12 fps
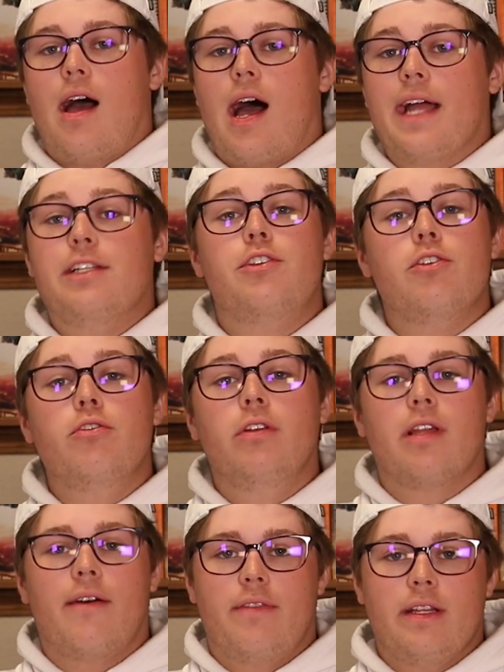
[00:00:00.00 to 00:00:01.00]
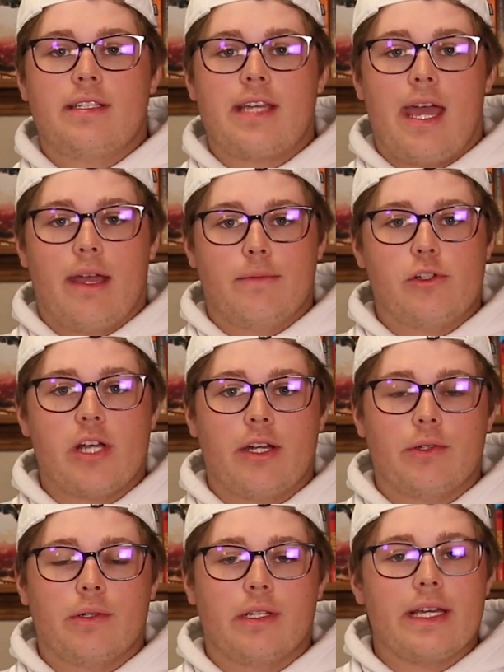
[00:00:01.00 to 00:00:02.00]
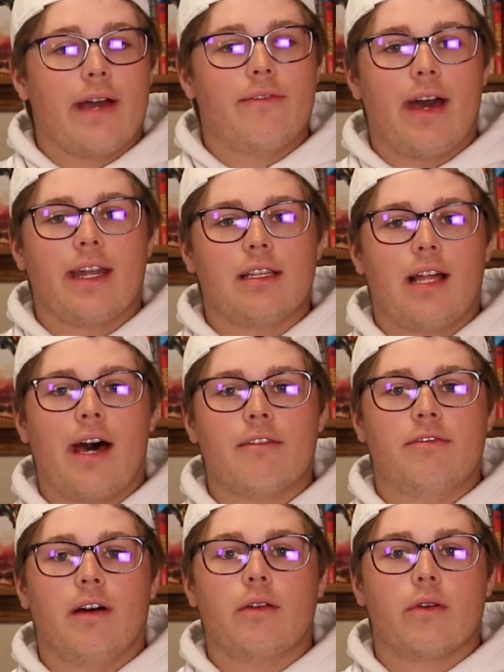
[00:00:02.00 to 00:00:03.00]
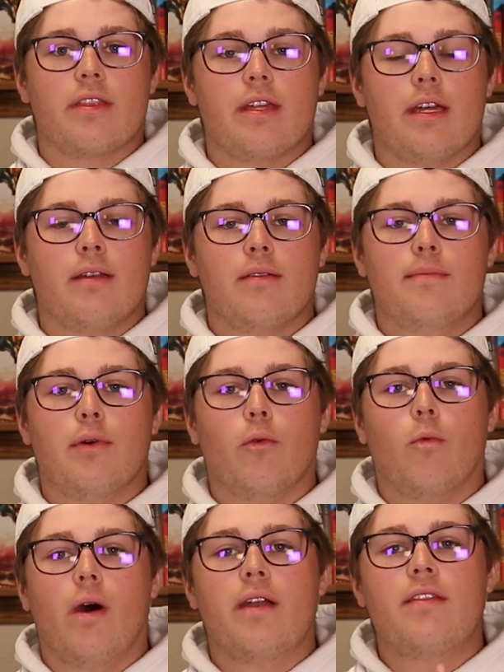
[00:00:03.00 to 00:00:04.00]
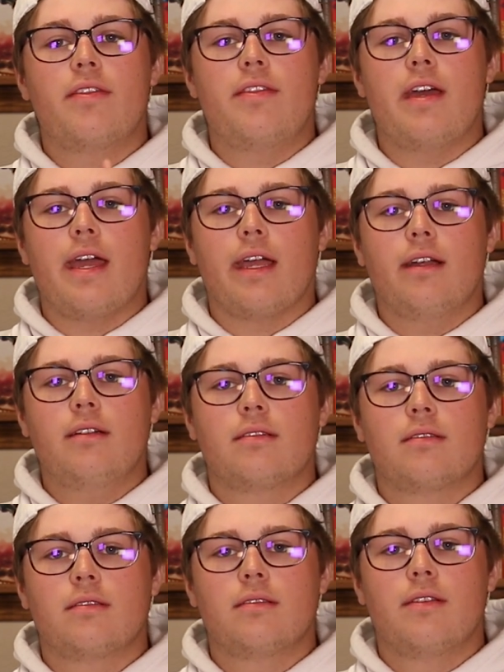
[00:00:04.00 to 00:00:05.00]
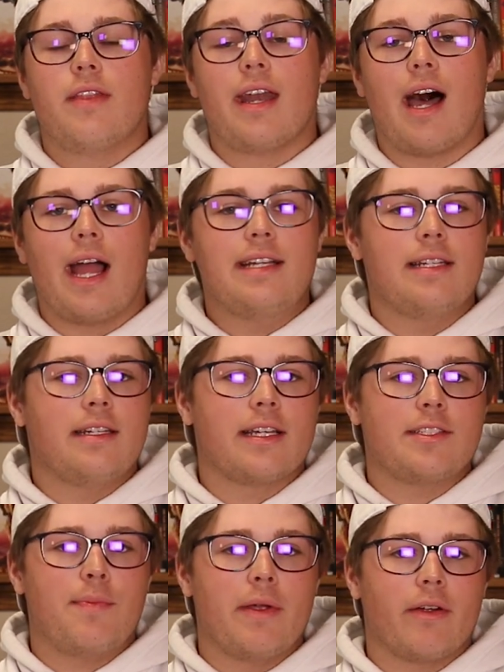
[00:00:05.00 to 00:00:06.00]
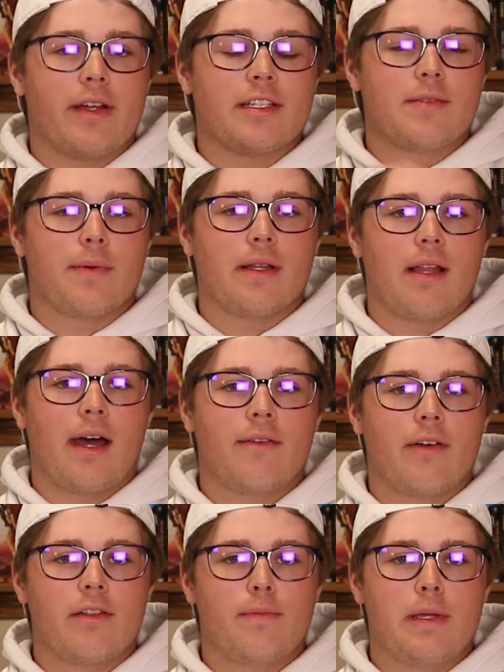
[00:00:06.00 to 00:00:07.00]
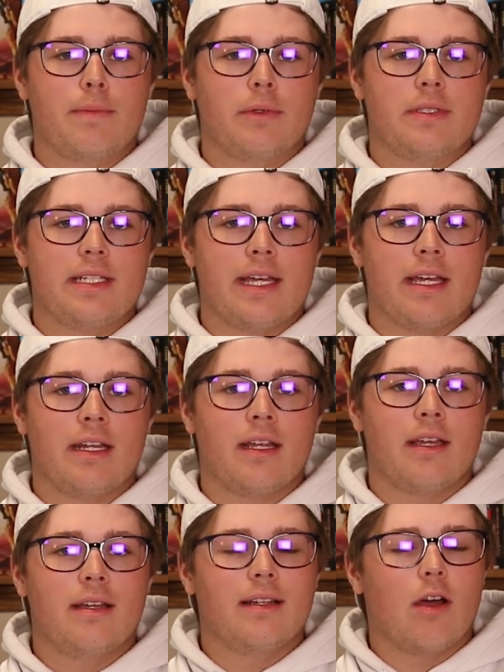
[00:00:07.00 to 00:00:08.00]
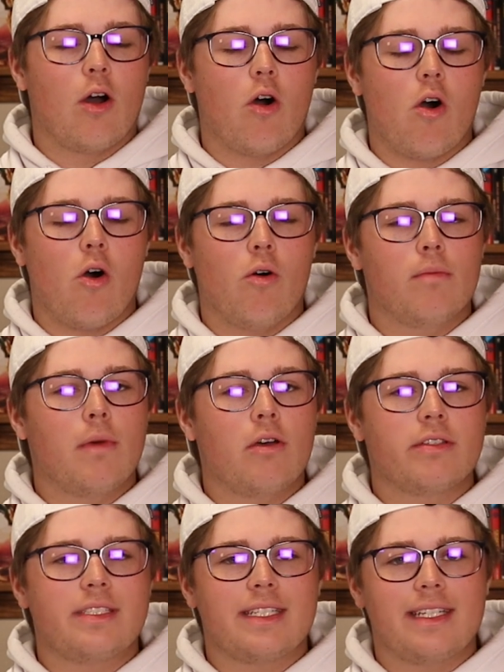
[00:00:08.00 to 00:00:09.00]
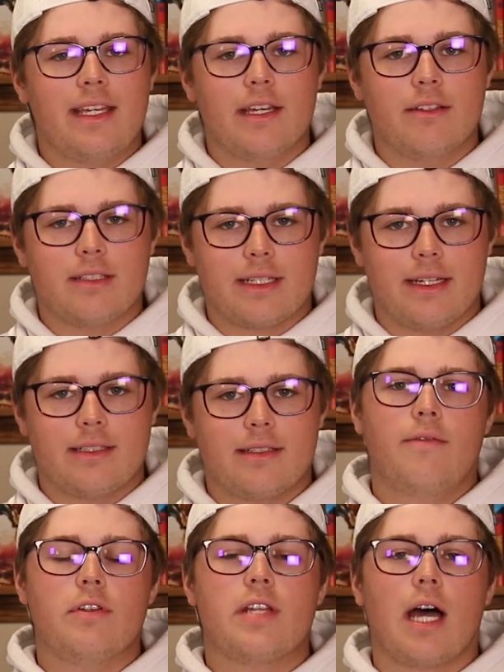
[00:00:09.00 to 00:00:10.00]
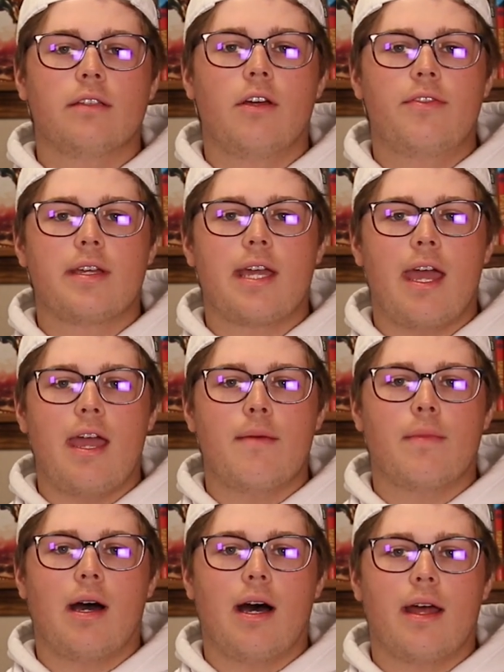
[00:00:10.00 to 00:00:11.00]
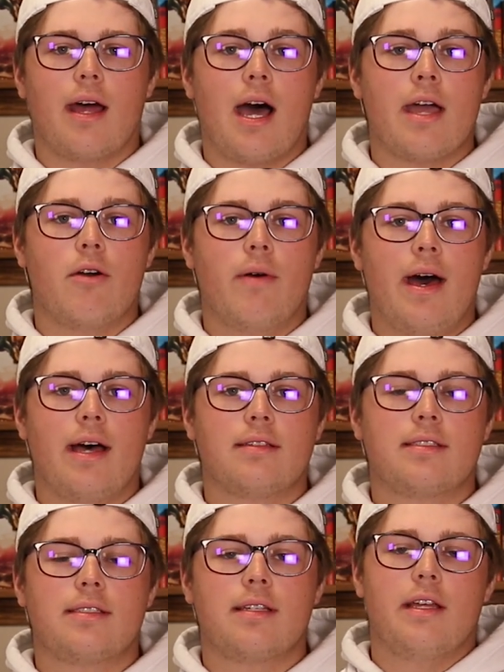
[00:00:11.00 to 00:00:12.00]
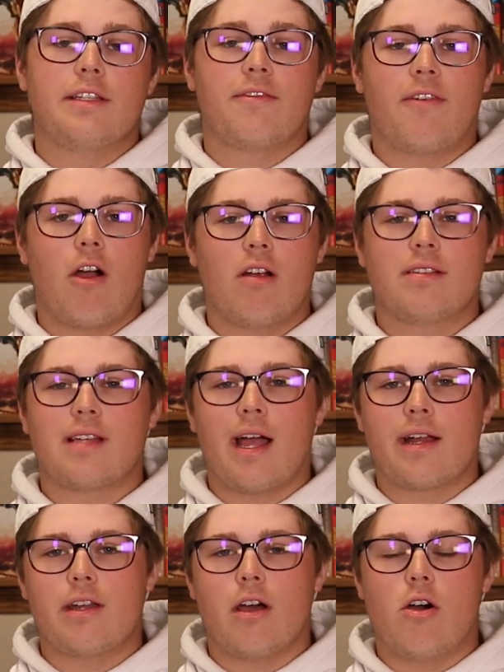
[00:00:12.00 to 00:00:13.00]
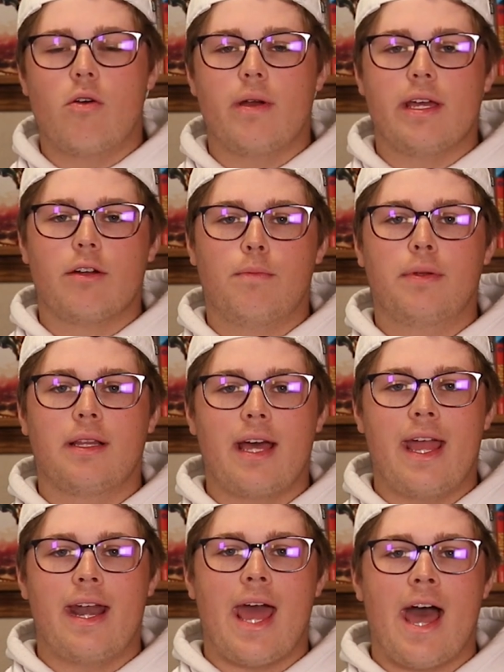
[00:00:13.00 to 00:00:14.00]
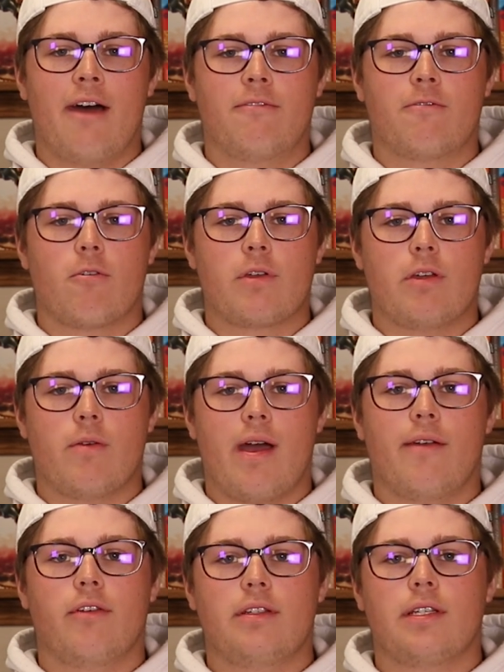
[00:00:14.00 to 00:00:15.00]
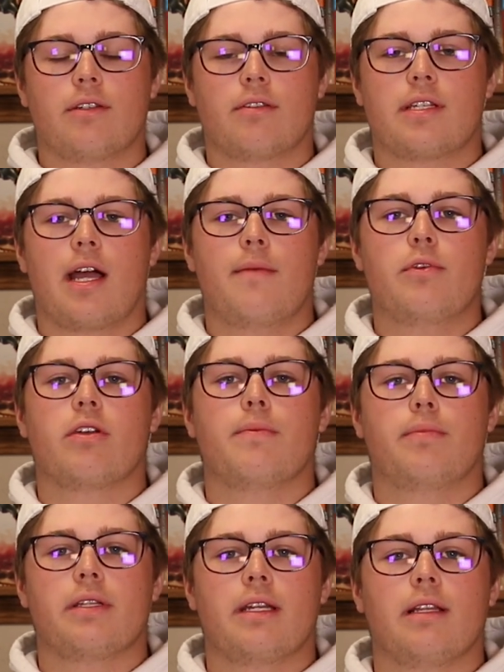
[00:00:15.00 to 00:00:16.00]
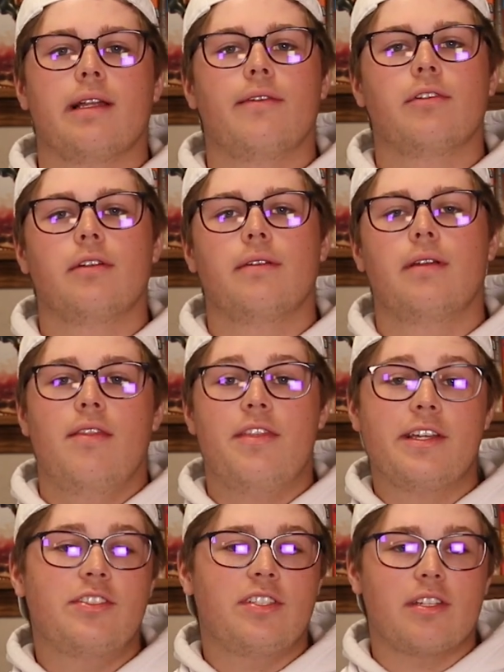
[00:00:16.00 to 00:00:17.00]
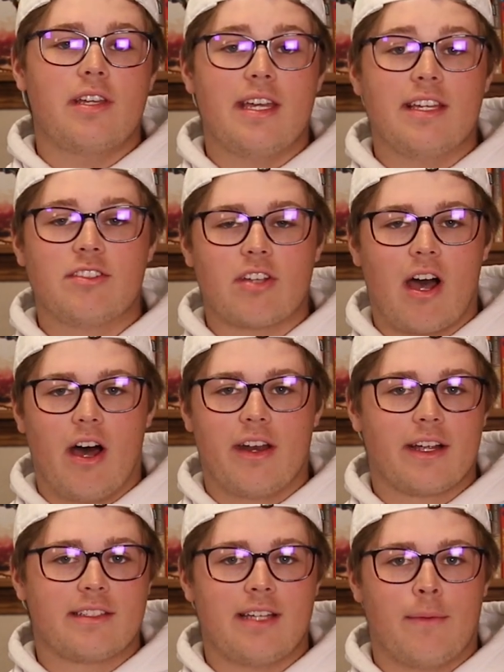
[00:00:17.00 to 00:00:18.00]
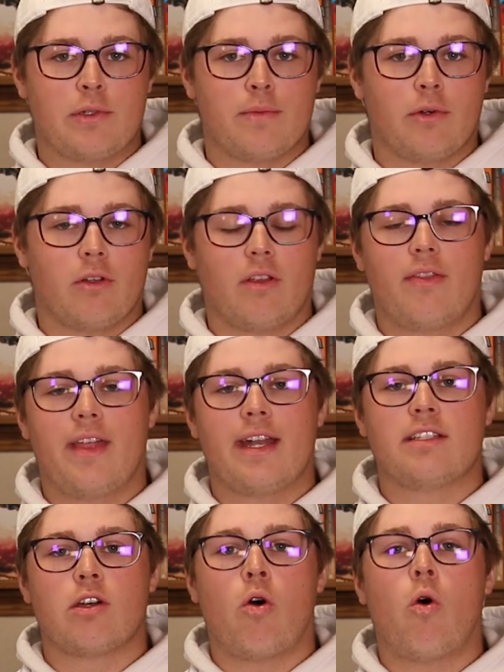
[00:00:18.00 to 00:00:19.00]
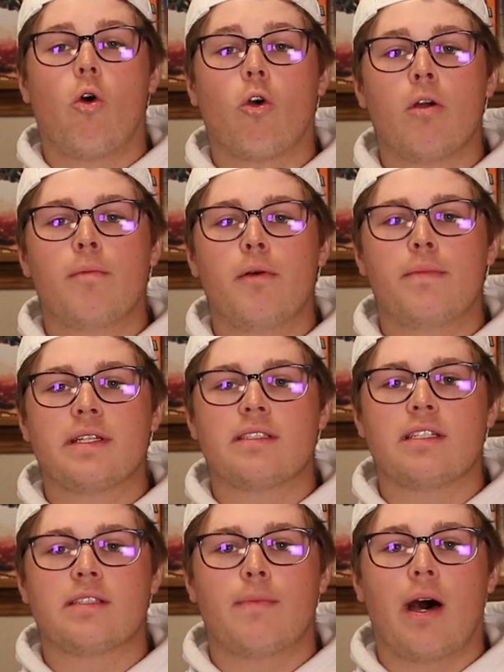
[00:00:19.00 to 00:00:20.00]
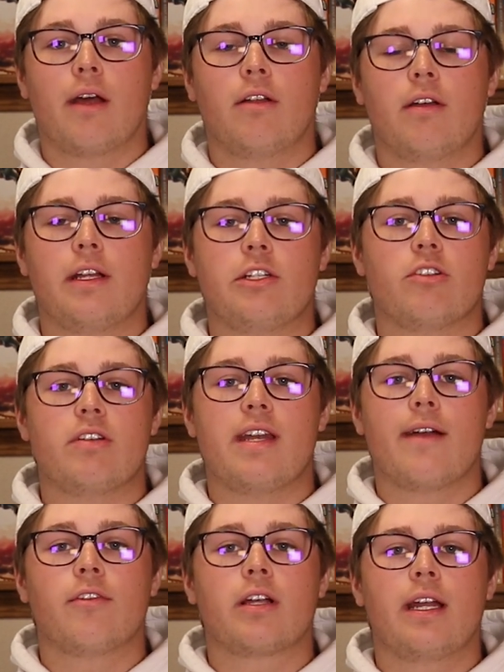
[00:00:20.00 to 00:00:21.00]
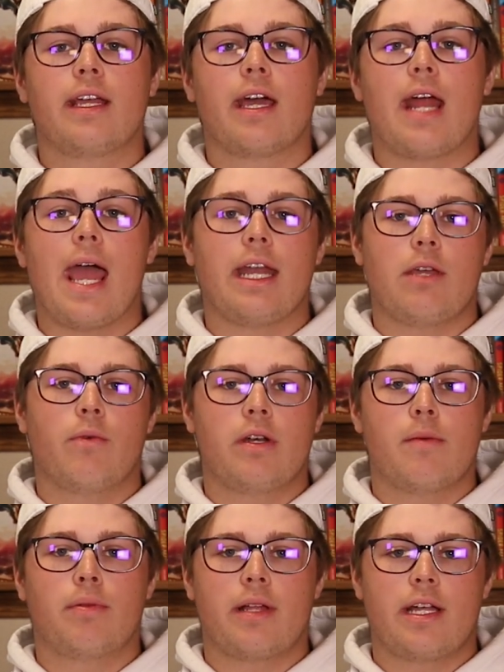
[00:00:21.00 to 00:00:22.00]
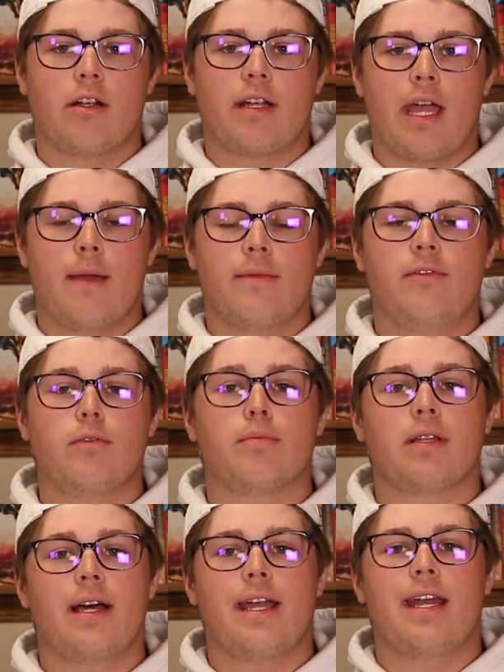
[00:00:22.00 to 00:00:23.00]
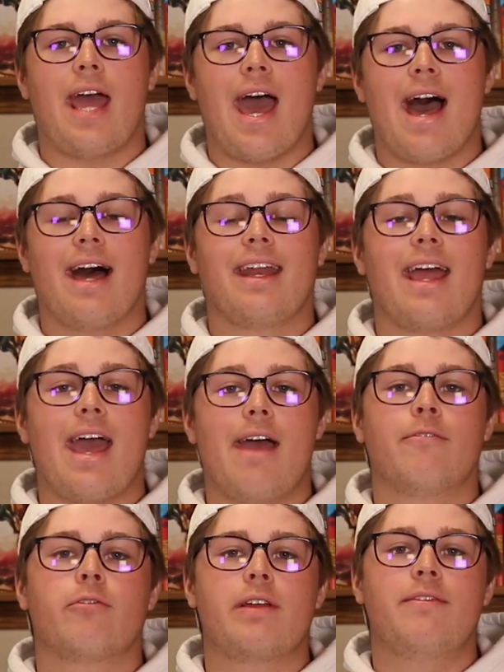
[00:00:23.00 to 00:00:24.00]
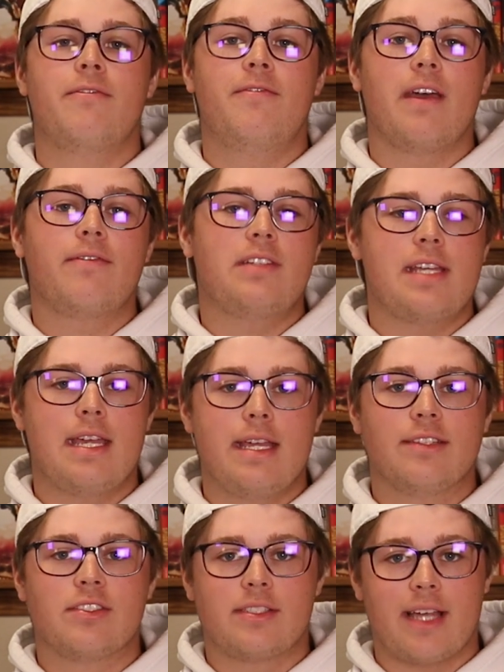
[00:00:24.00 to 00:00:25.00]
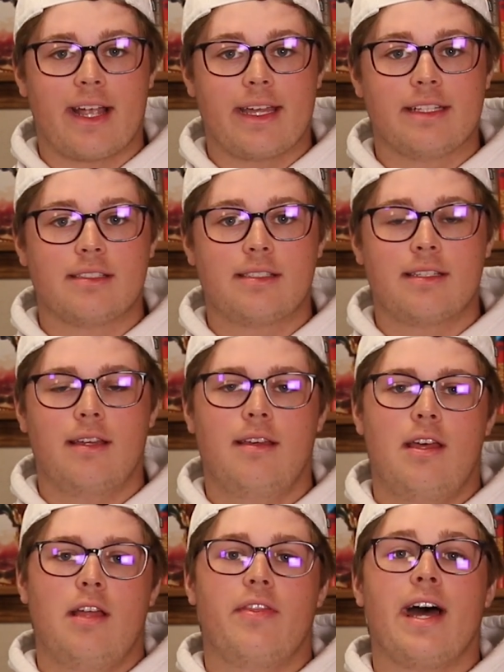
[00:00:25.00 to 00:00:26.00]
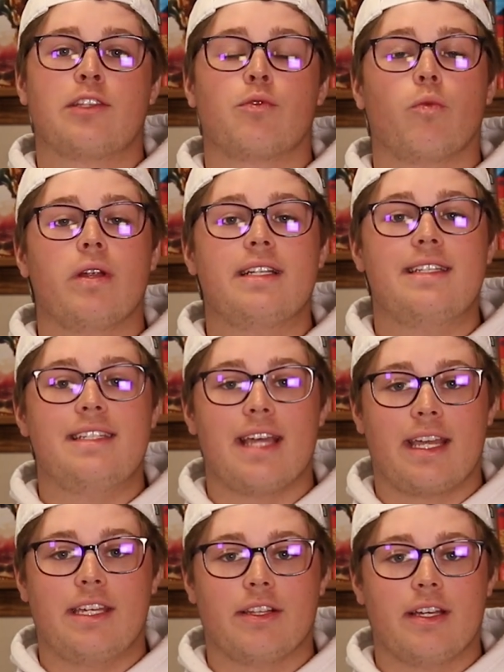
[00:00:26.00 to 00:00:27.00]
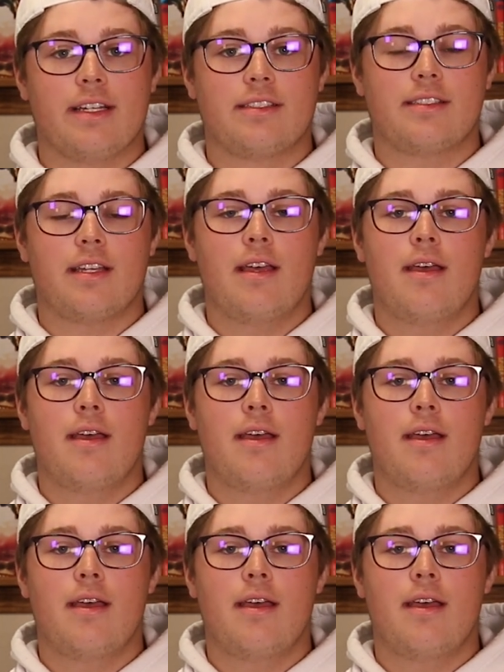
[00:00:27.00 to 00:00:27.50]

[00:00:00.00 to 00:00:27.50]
I do love this game, genuinely, I've had a lot of fun with it, but one thing that I didn't experience, but a lot of other people did, almost kills it. If you download the game on iOS, as far as I know, it'll play an ad for you every single time you complete a level. This is unacceptable. That is a horrible business model, and you're never going to get anyone to play your game if you play an ad every 15 seconds. That's ridiculous.